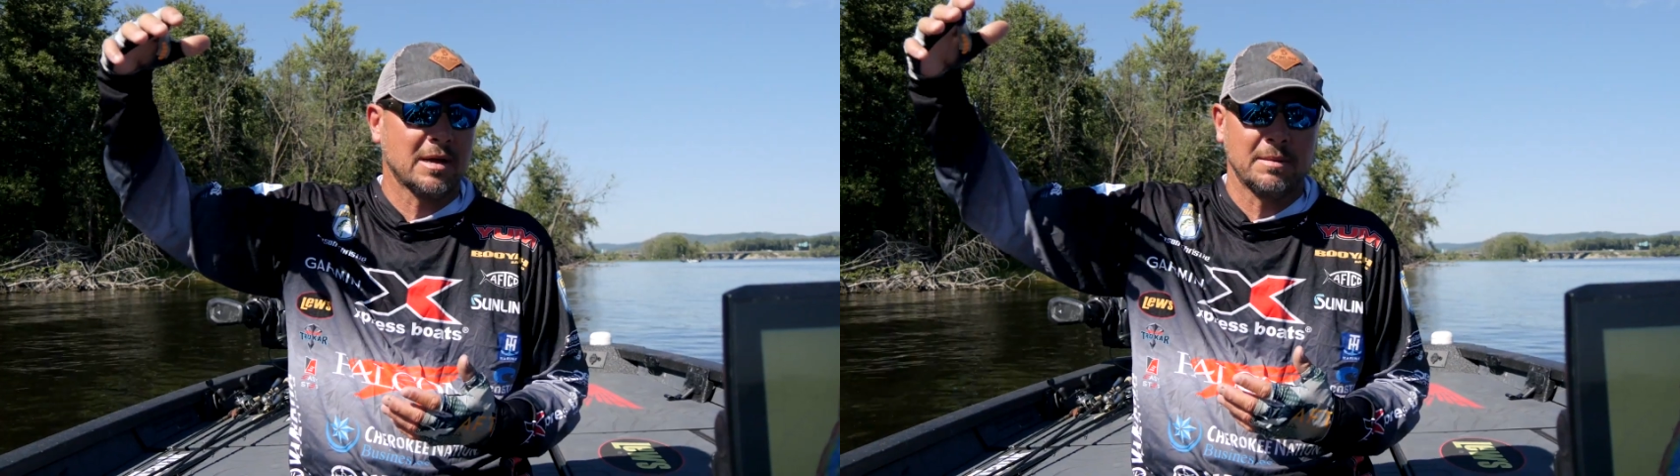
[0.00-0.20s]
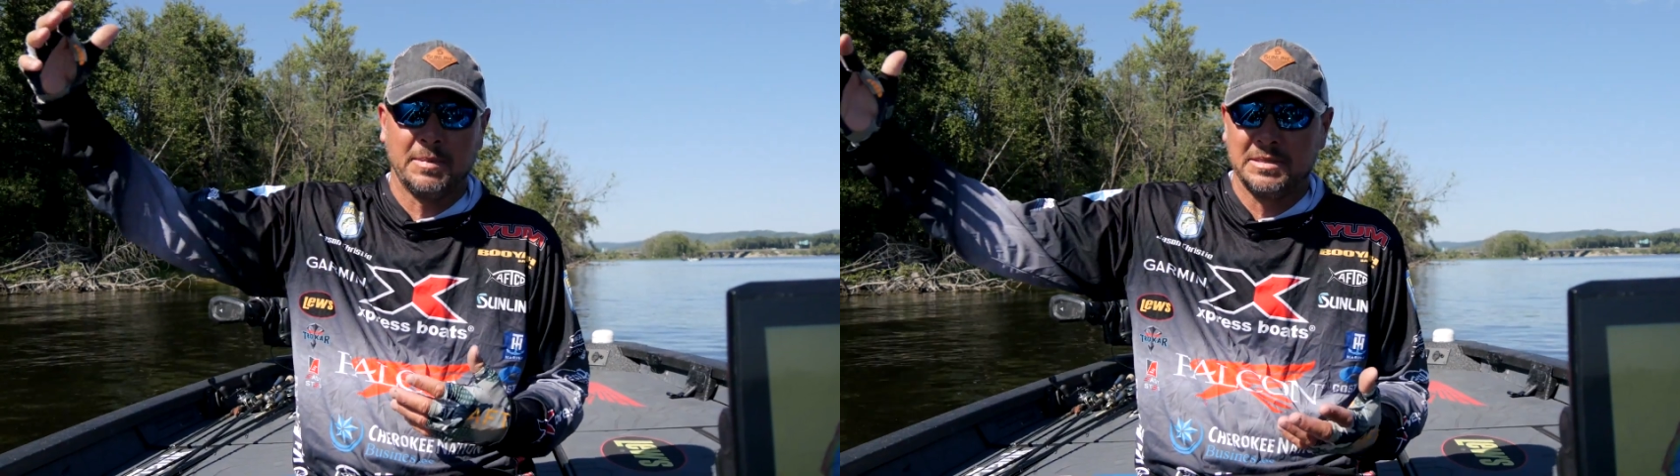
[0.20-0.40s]

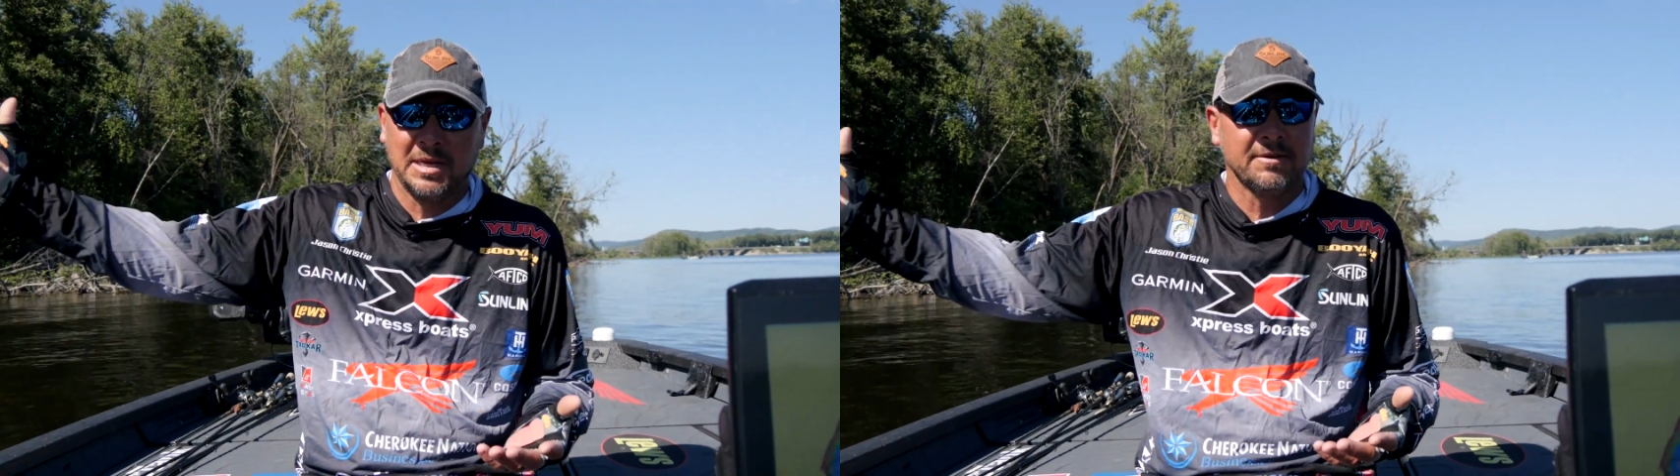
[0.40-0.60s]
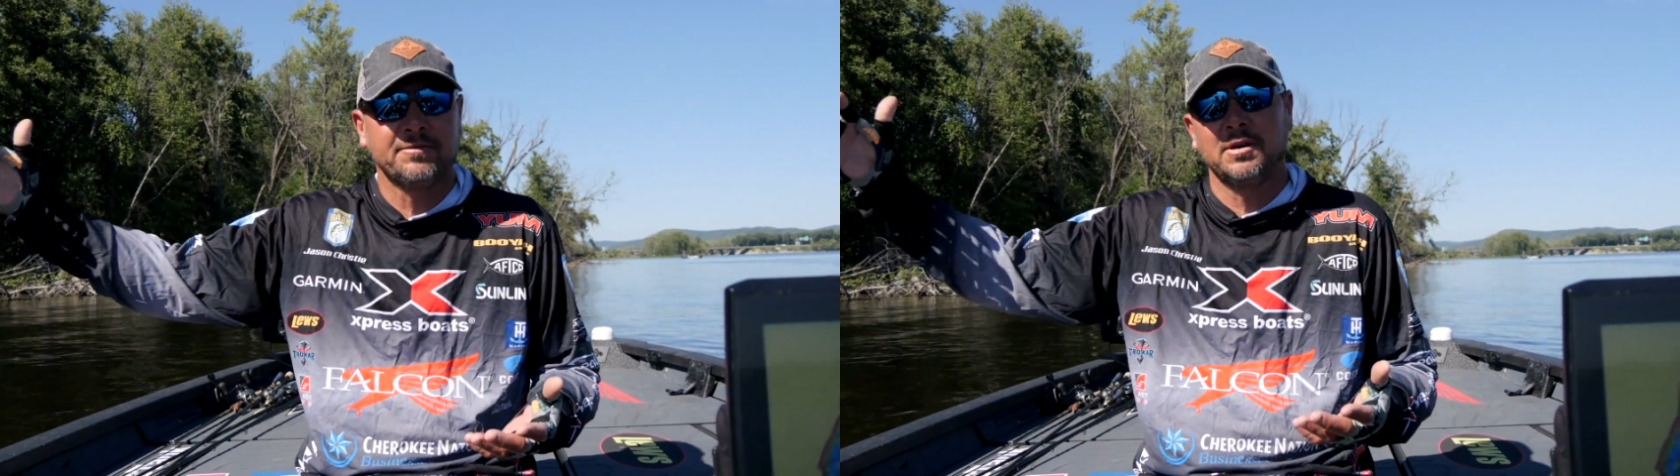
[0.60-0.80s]
can be
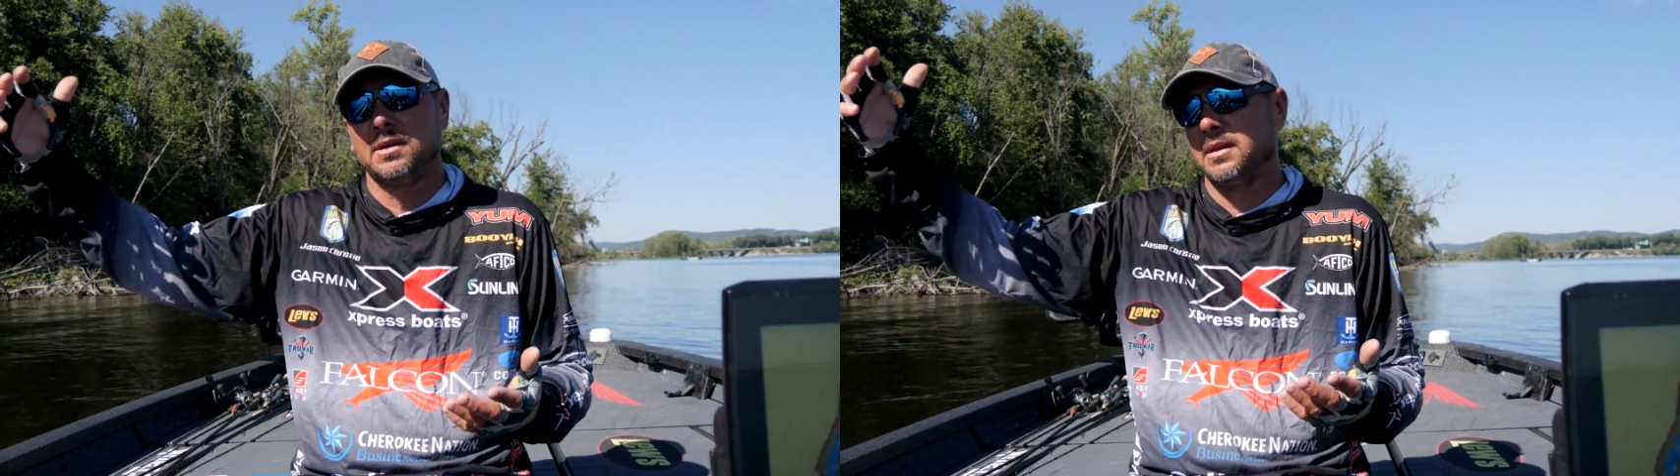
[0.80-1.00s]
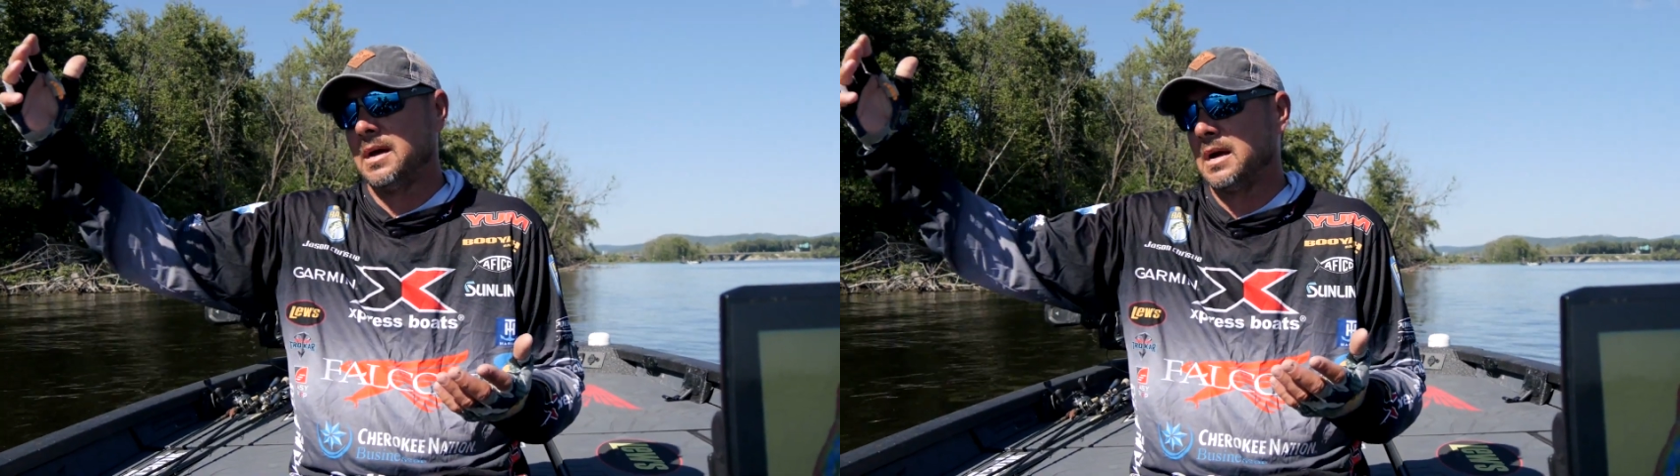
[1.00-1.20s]
10 foot,
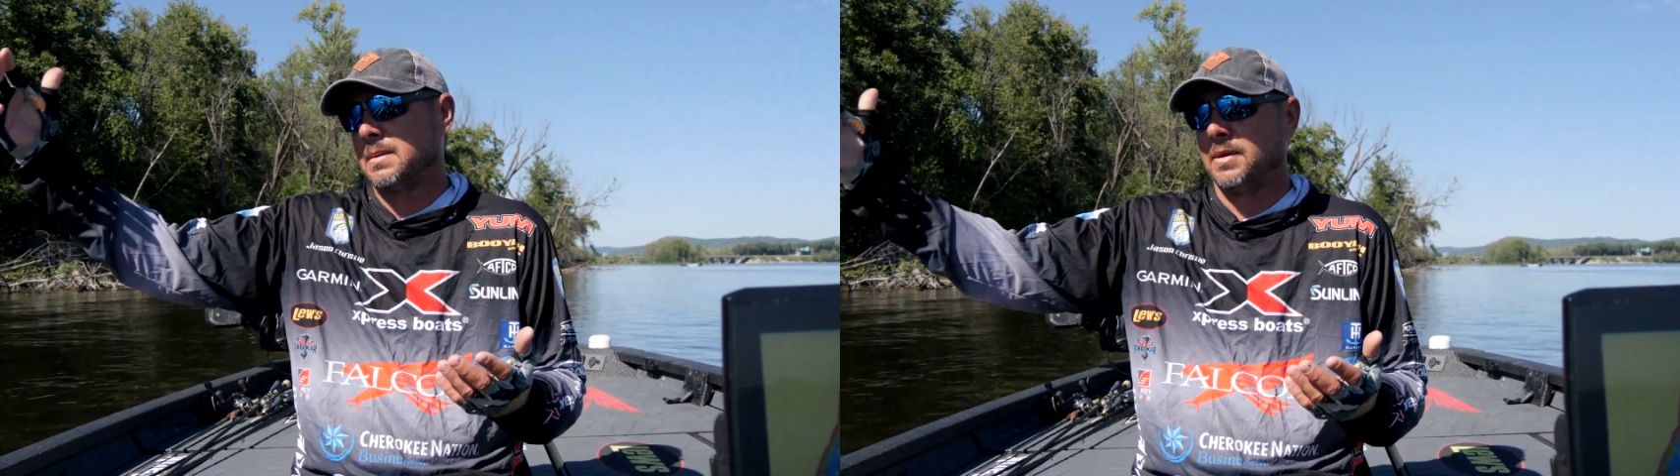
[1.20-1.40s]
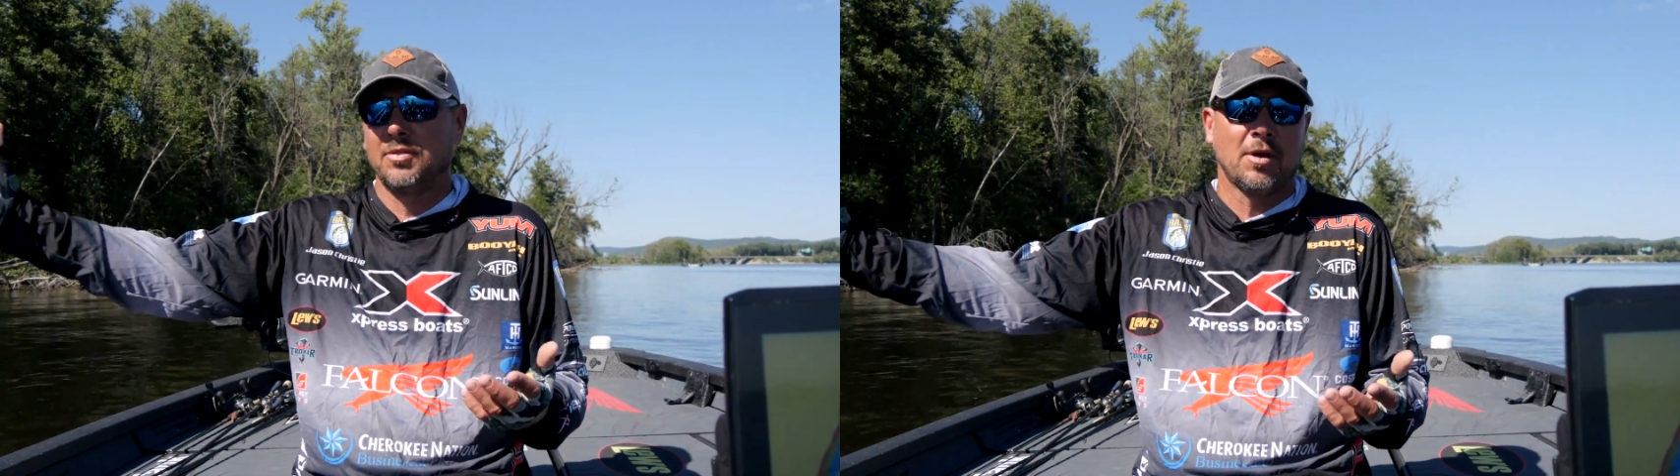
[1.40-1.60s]
the dock can
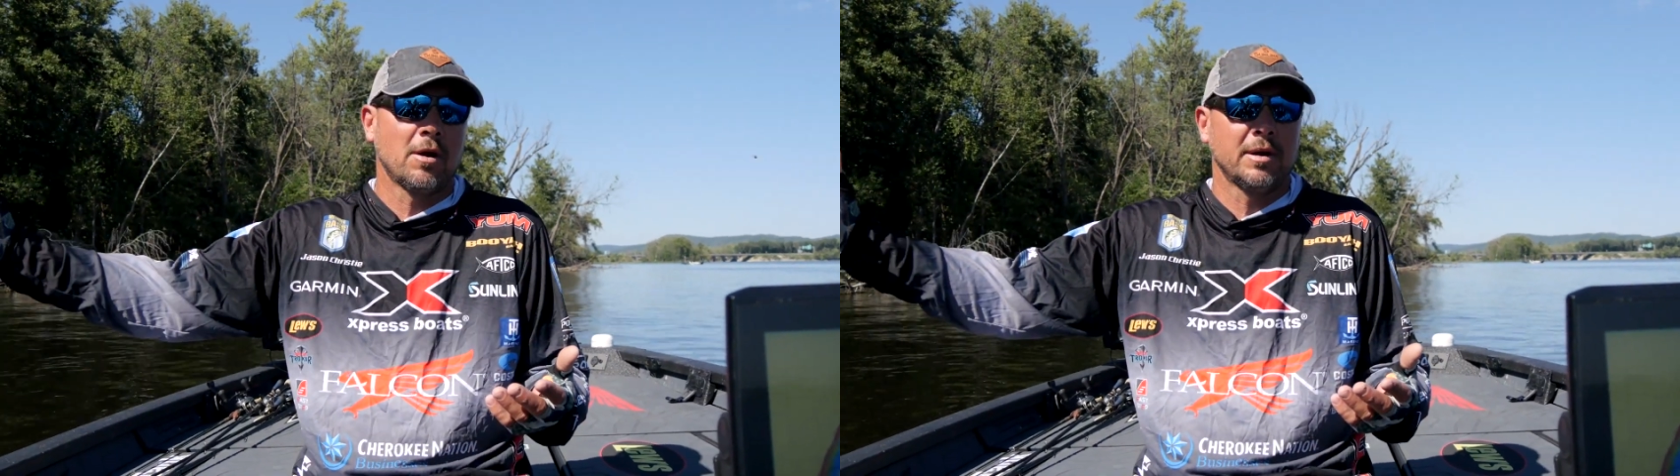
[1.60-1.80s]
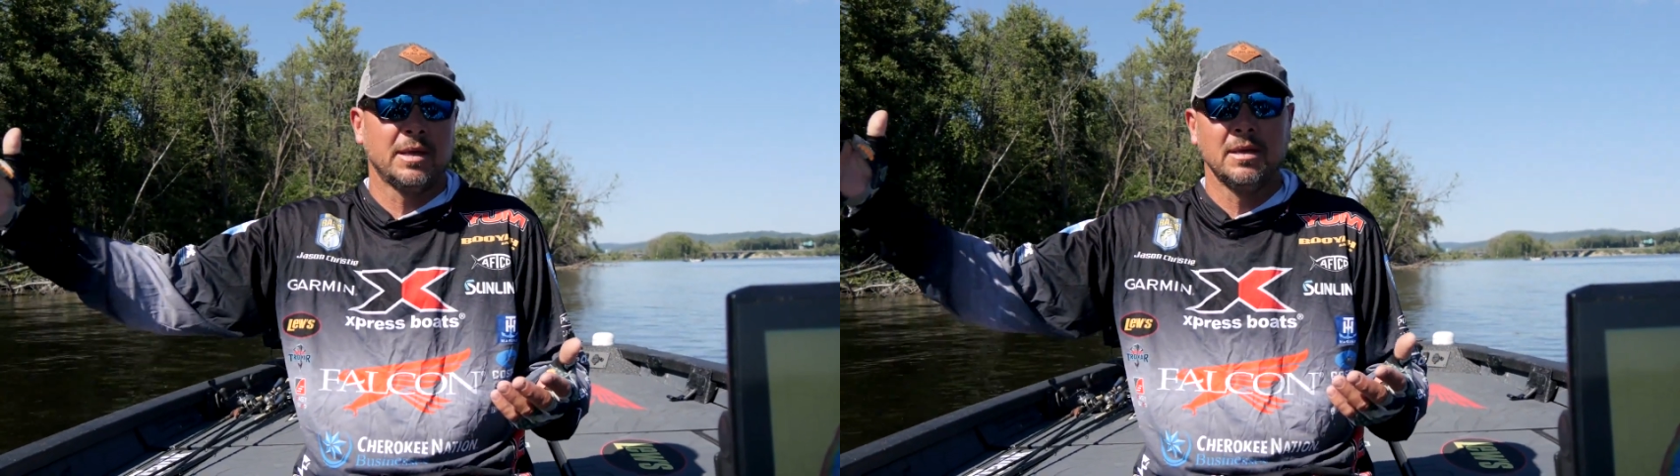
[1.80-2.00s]
be
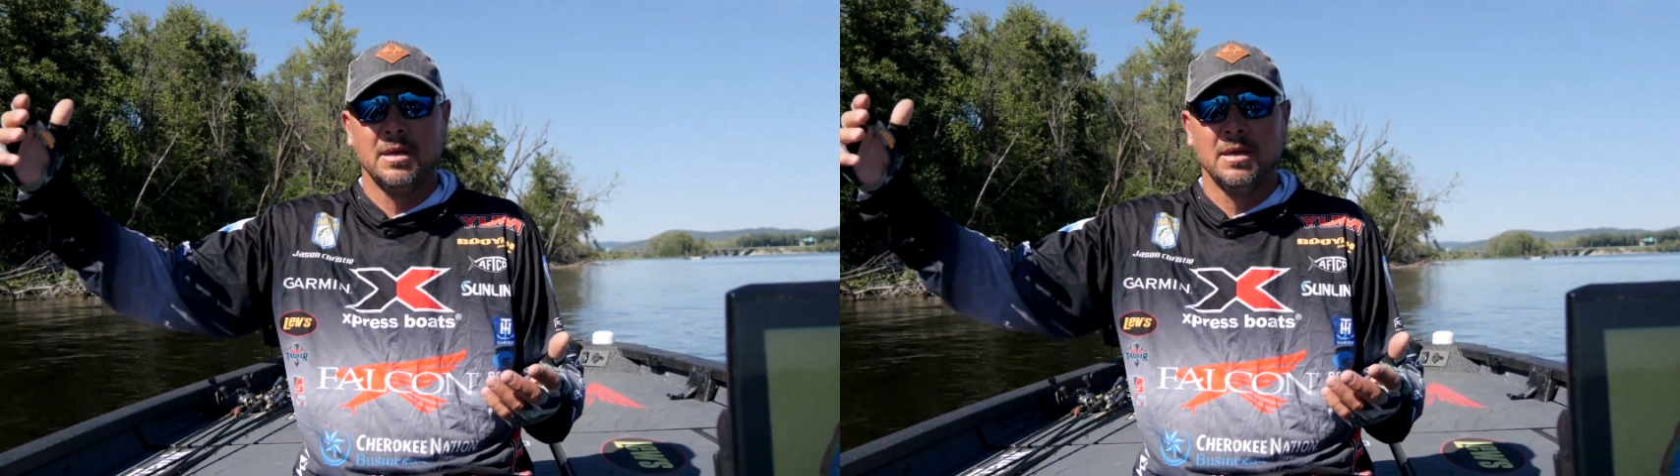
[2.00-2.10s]
30.